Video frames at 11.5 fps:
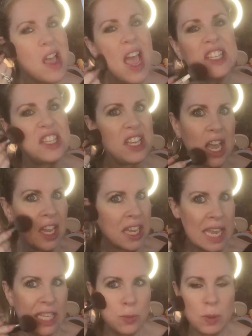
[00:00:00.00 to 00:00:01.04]
as the young
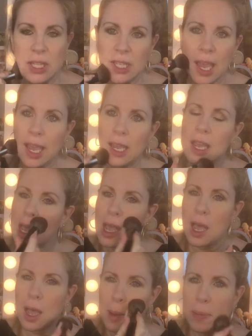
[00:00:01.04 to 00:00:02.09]
kids would say.
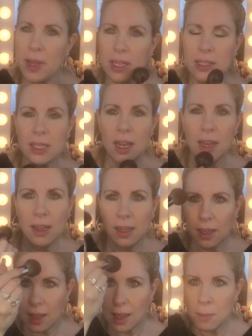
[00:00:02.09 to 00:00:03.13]
I
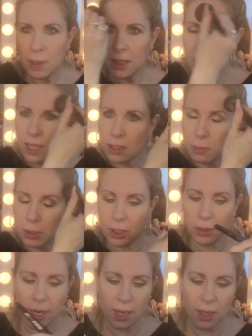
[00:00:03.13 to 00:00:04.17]
mean, things are
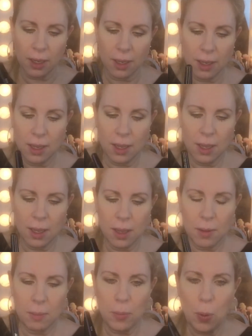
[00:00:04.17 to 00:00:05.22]
blurring.
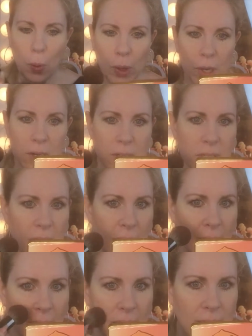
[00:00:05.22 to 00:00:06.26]
Pores
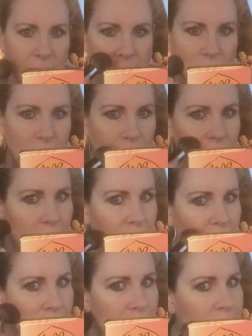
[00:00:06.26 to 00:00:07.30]
and
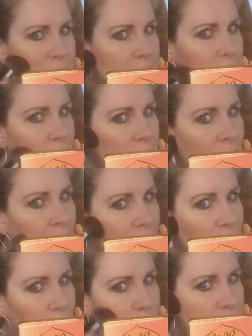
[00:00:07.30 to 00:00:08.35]
lines, and of
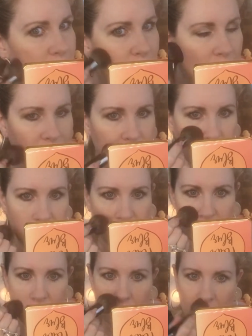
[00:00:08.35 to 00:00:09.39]
course the lines
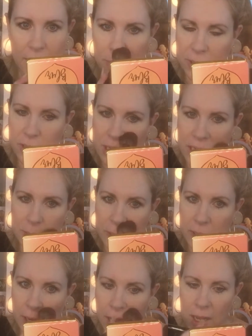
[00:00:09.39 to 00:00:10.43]
under the makeup we just
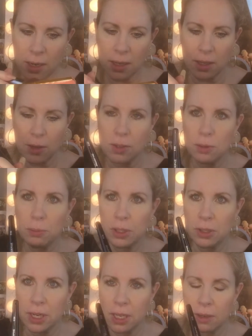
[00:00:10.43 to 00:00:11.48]
put on, those are
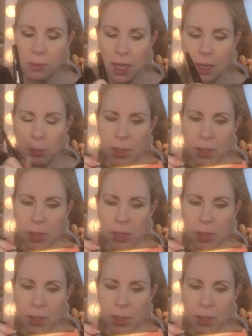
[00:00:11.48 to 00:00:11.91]
blurring and kind of